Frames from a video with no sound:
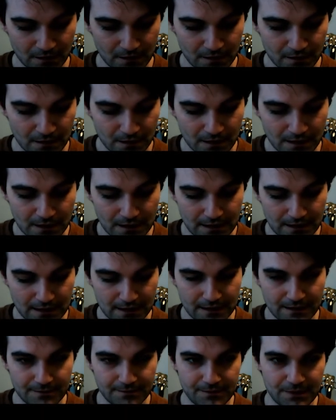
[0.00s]

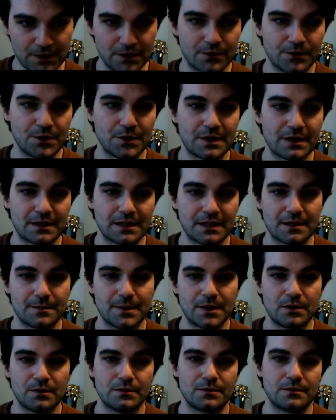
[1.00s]
you know, you can think about
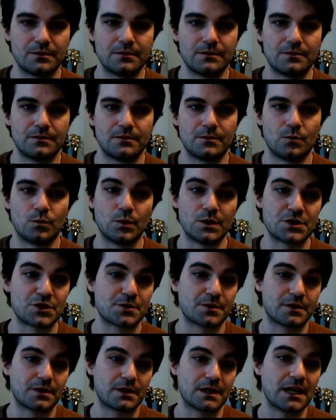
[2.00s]
which
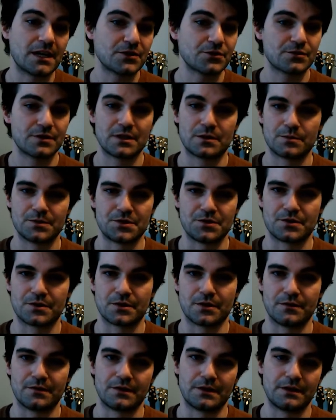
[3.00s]
countries would you
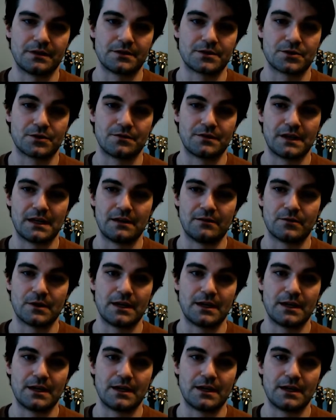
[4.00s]
survey, right?